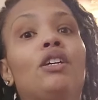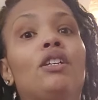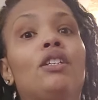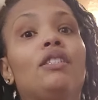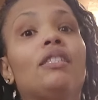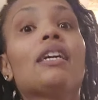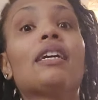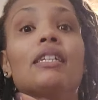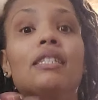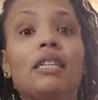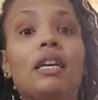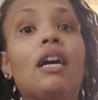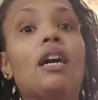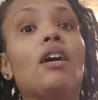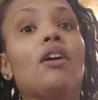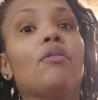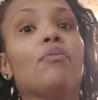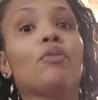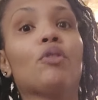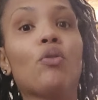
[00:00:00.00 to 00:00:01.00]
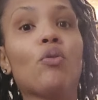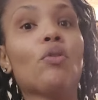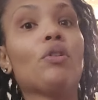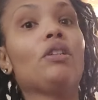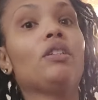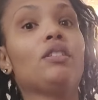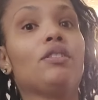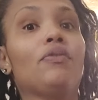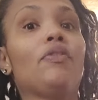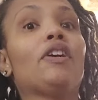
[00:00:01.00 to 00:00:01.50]
second time
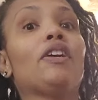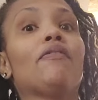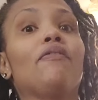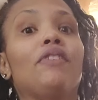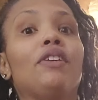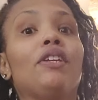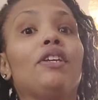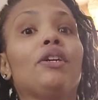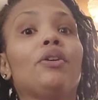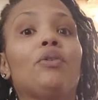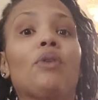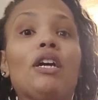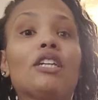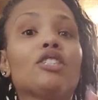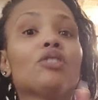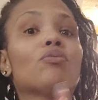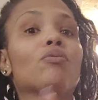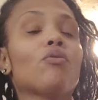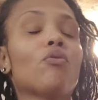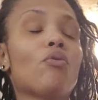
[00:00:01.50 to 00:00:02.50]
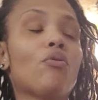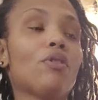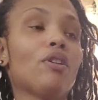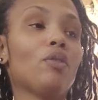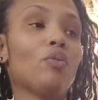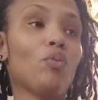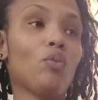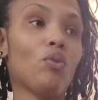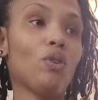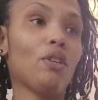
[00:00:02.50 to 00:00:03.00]
recording this fucking video. I just
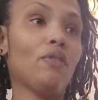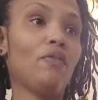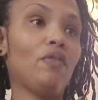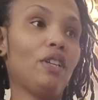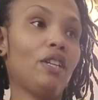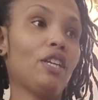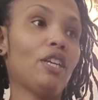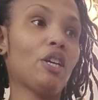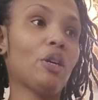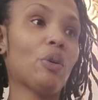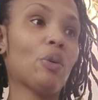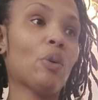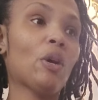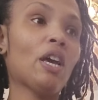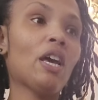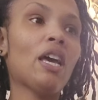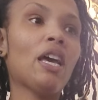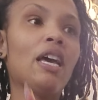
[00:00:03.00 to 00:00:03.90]
recorded one video.